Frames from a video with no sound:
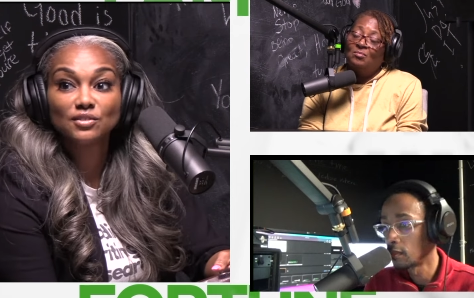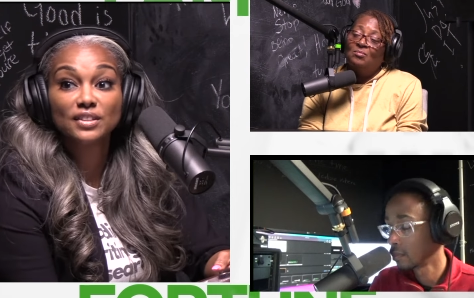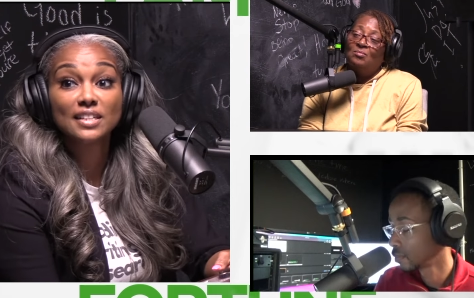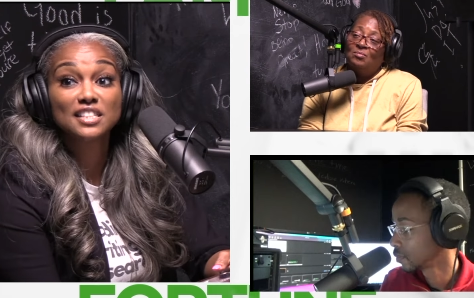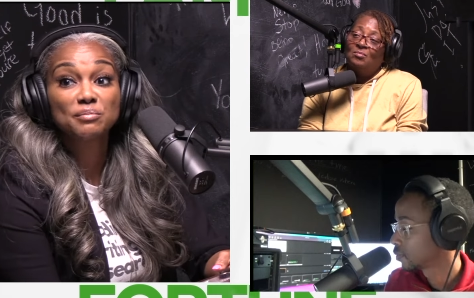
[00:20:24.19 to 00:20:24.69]
Speaker 1: for
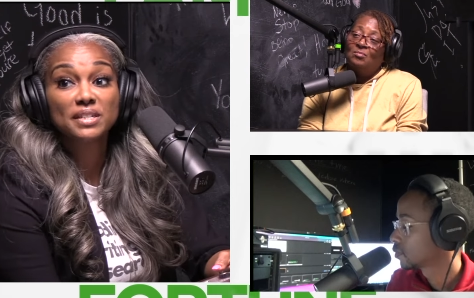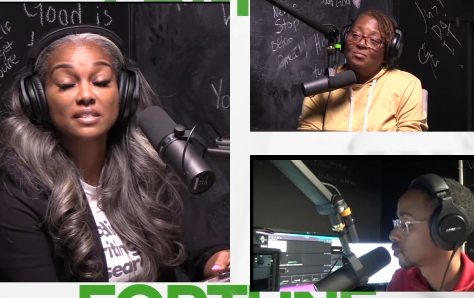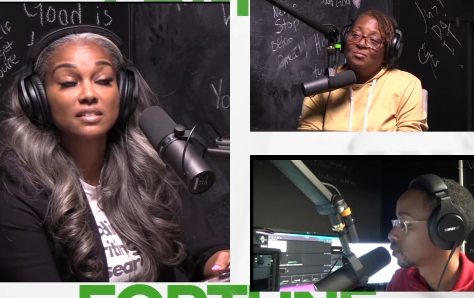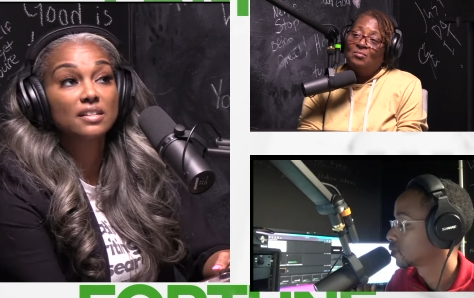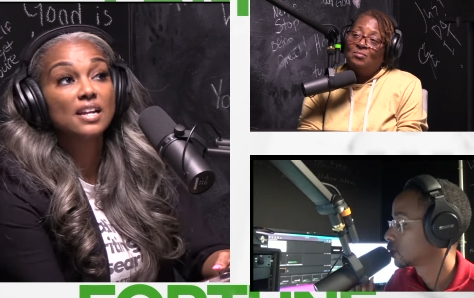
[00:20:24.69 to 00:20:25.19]
that
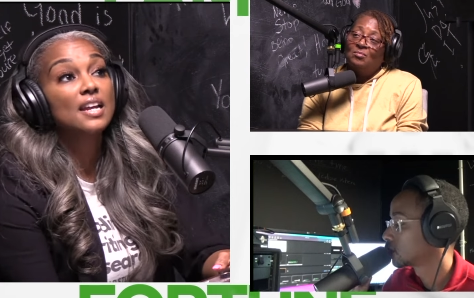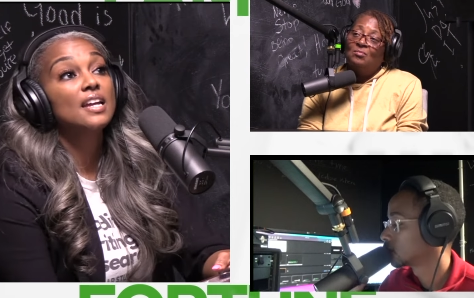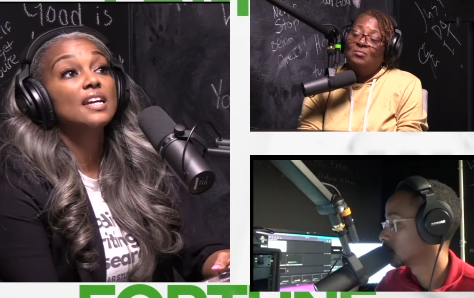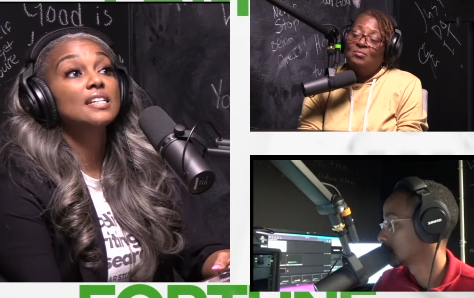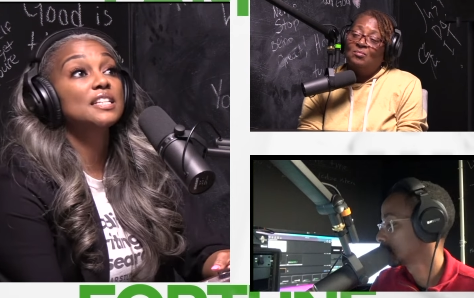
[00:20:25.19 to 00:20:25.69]
semester
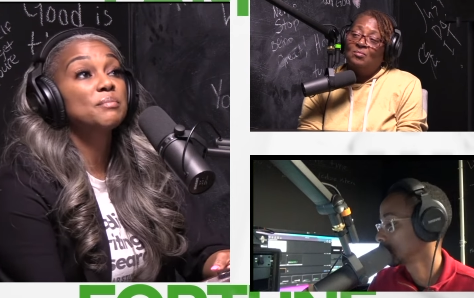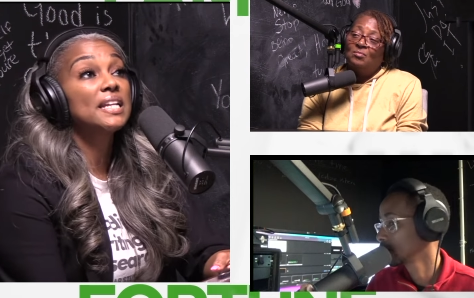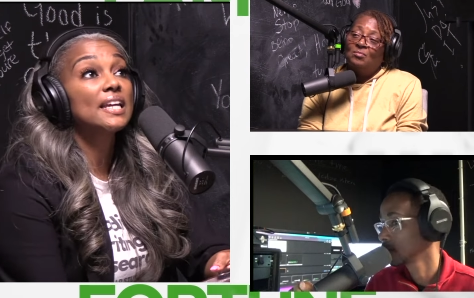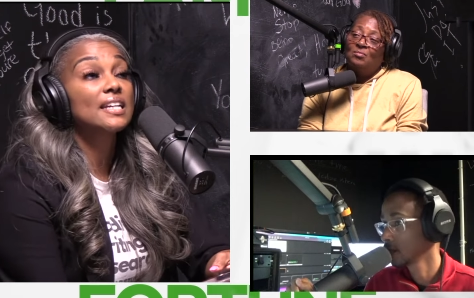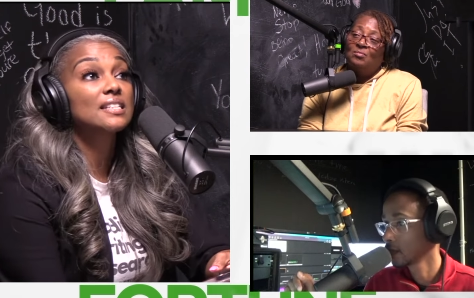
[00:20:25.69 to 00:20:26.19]
because in many
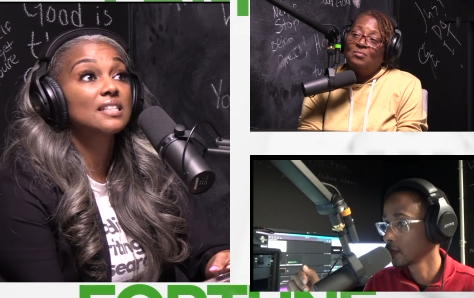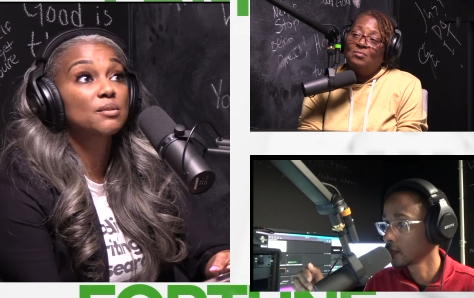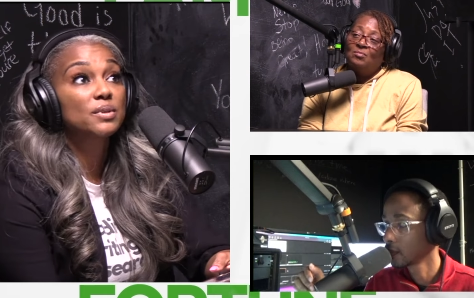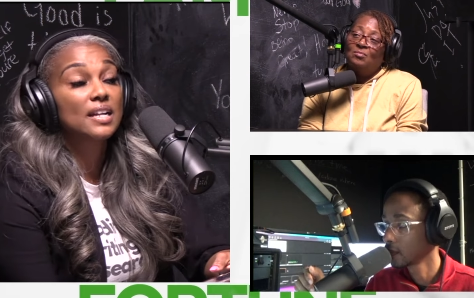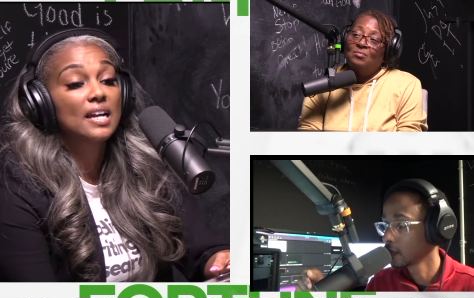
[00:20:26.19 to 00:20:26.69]
cases they
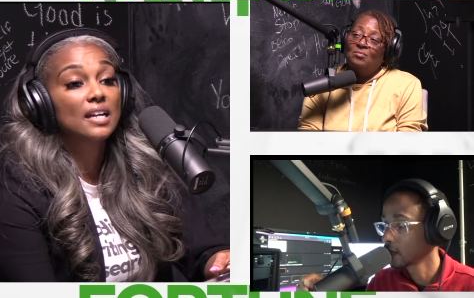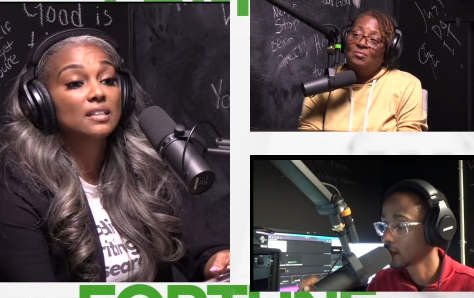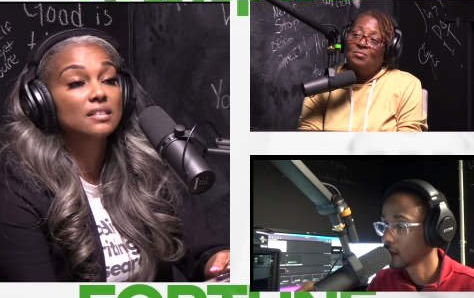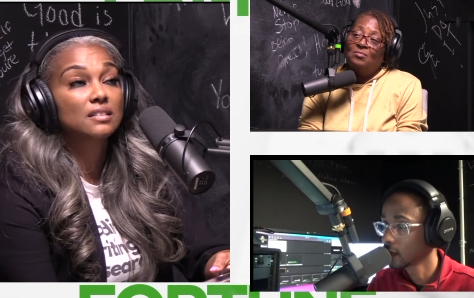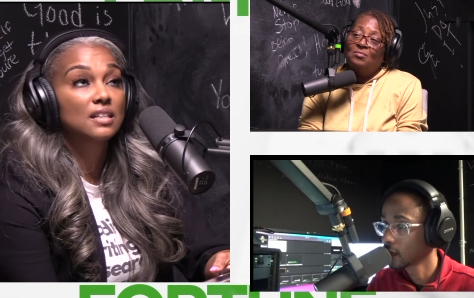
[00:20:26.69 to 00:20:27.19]
would not
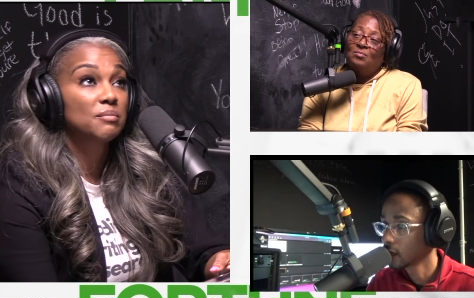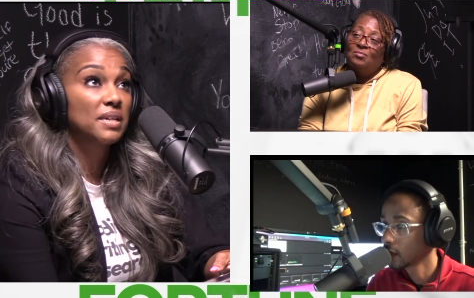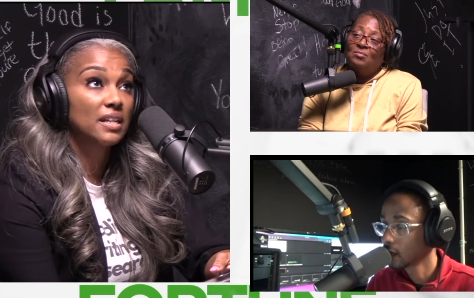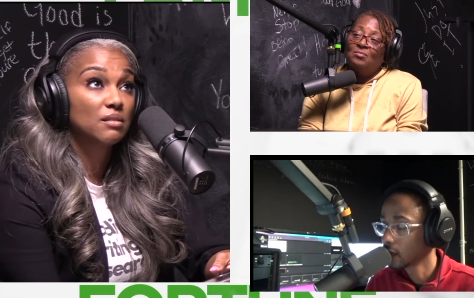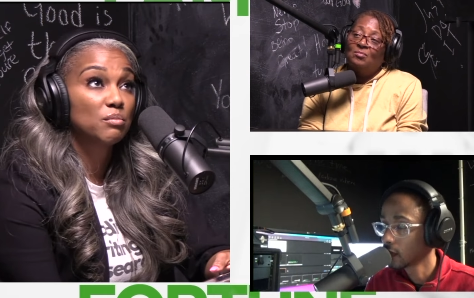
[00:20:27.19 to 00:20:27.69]
not
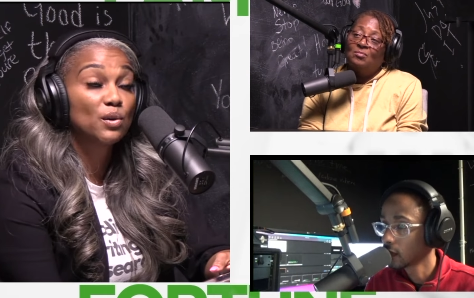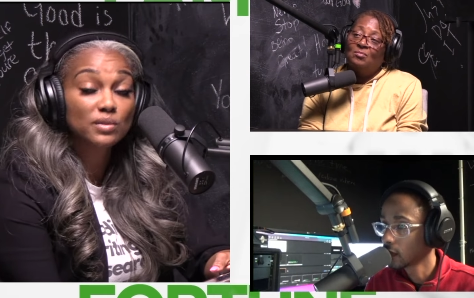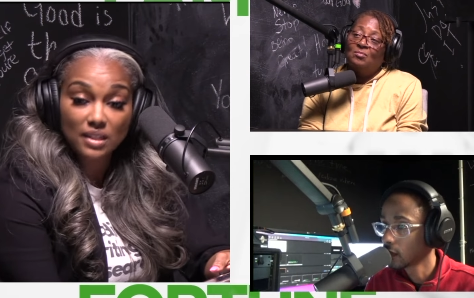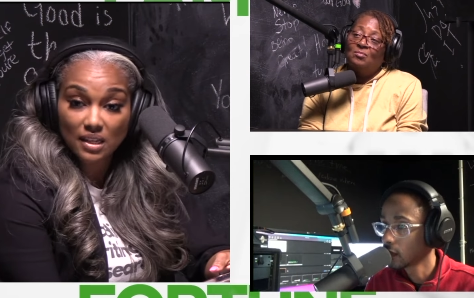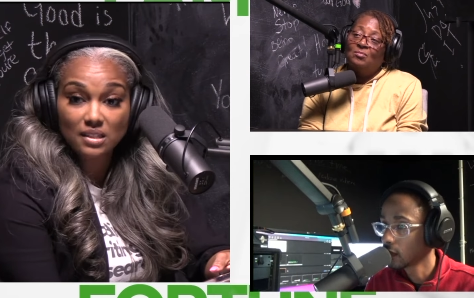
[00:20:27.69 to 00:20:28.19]
many
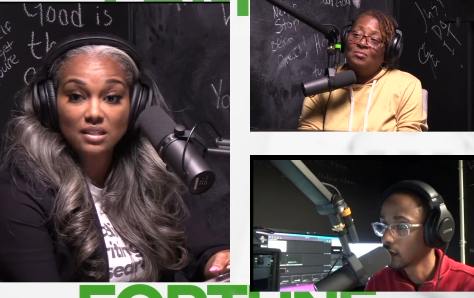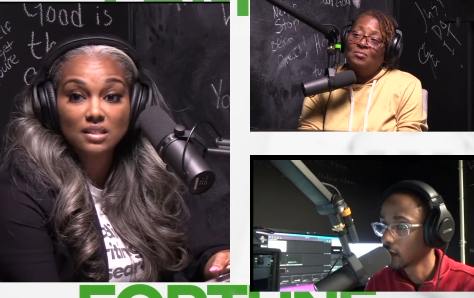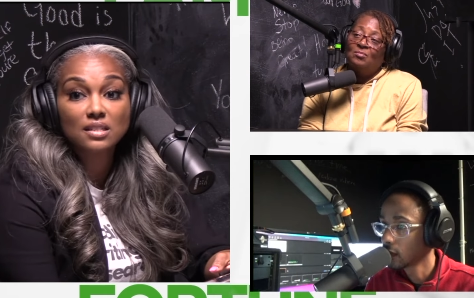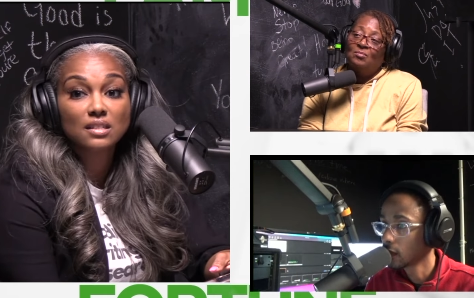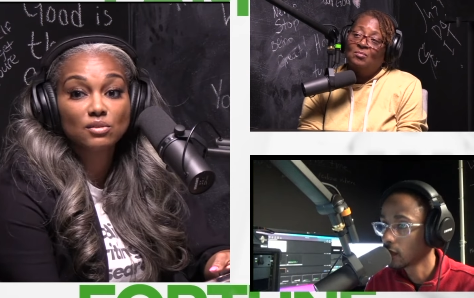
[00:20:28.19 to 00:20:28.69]
most
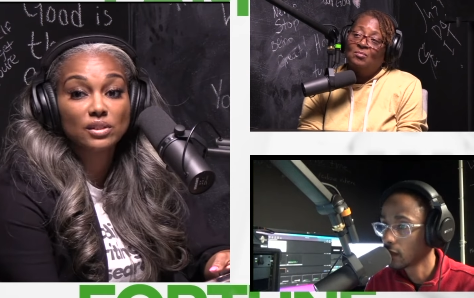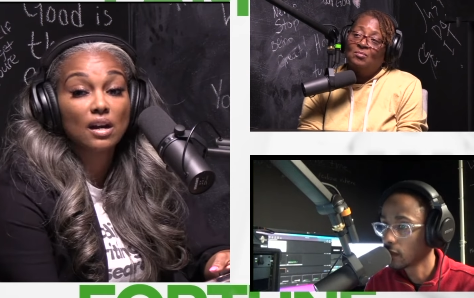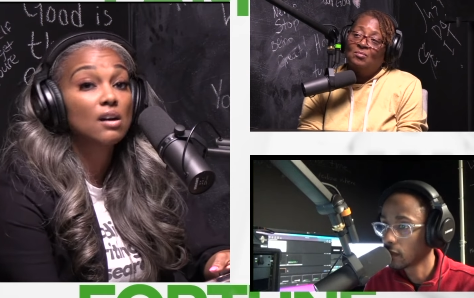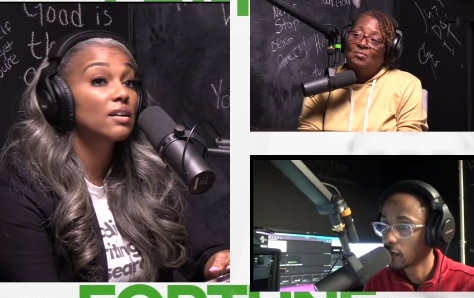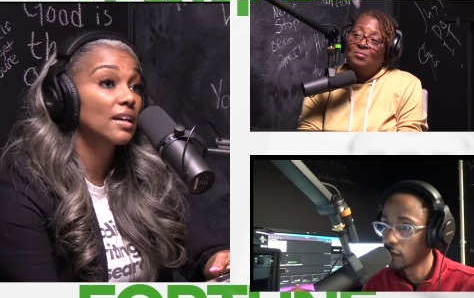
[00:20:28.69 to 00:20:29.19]
cases well
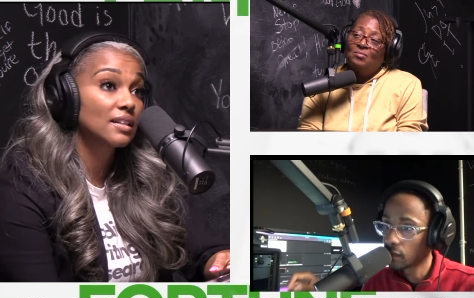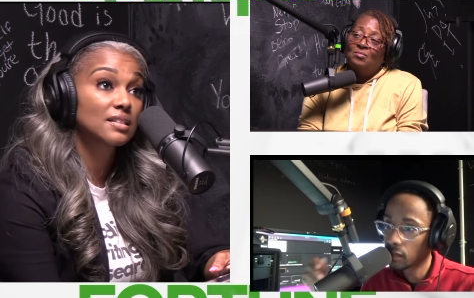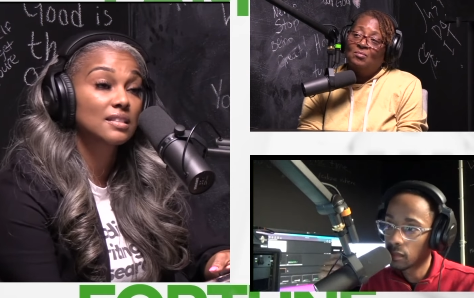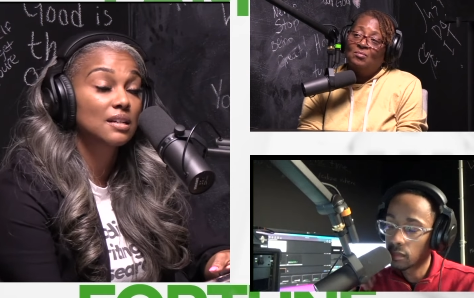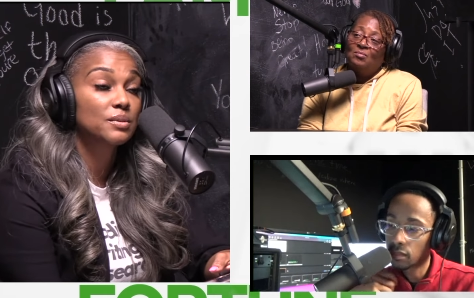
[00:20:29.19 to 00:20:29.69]
all
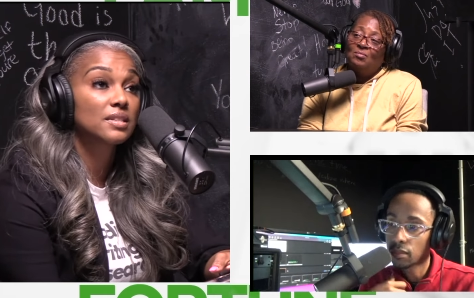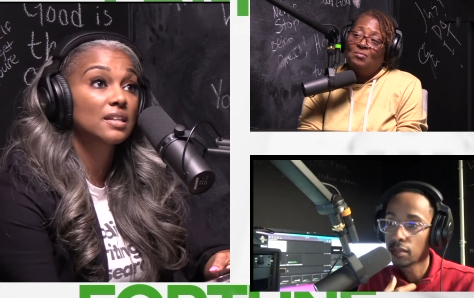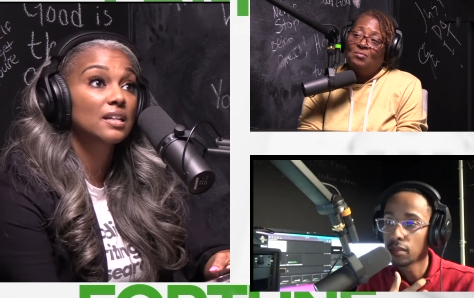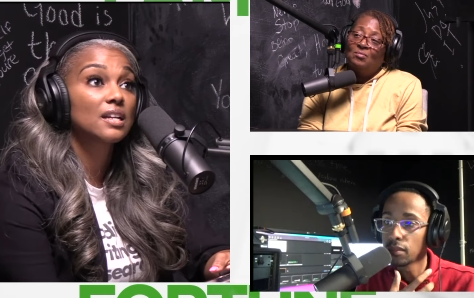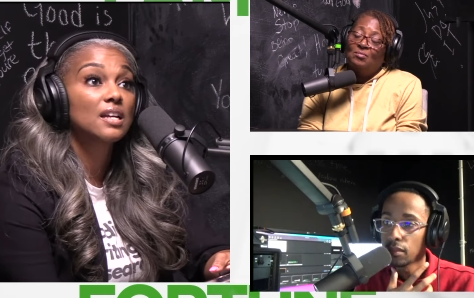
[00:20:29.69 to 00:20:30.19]
cases i would
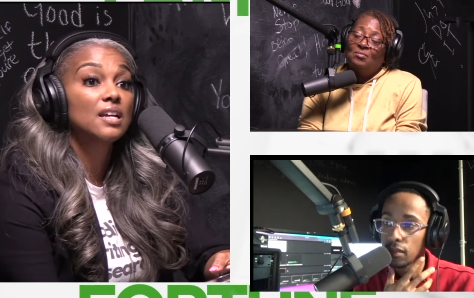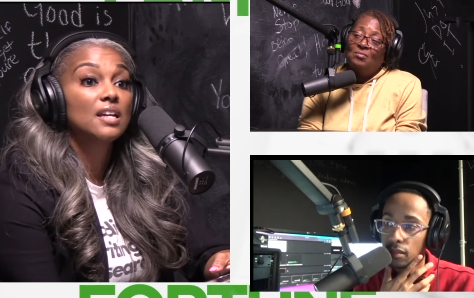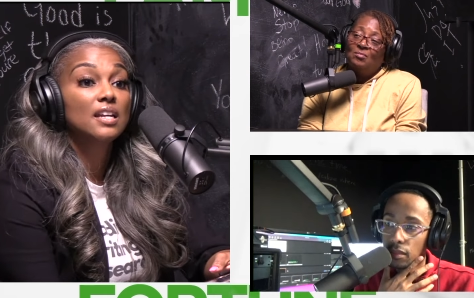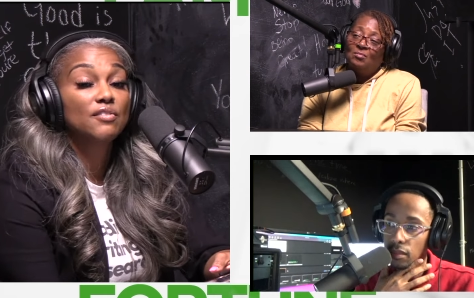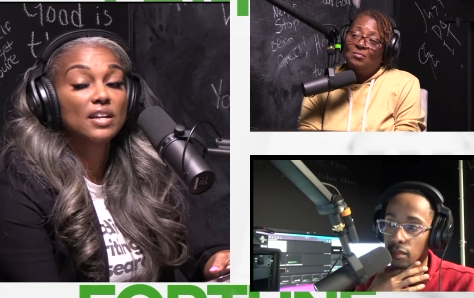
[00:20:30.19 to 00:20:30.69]
say
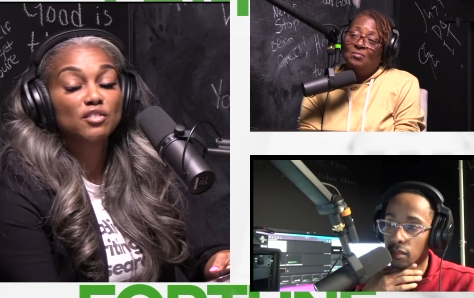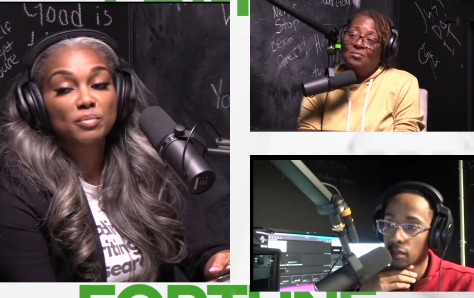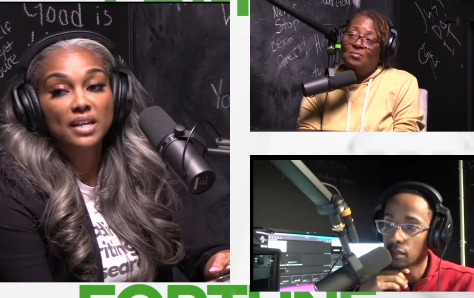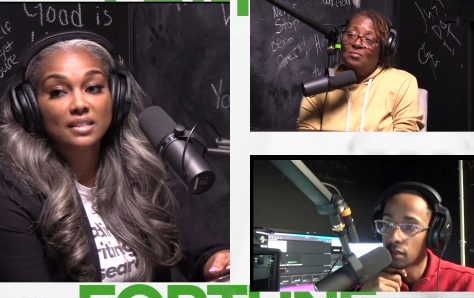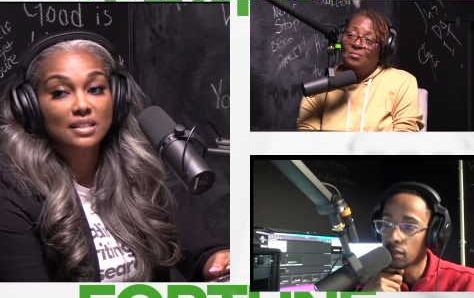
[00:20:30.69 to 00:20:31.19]
if you have a balance at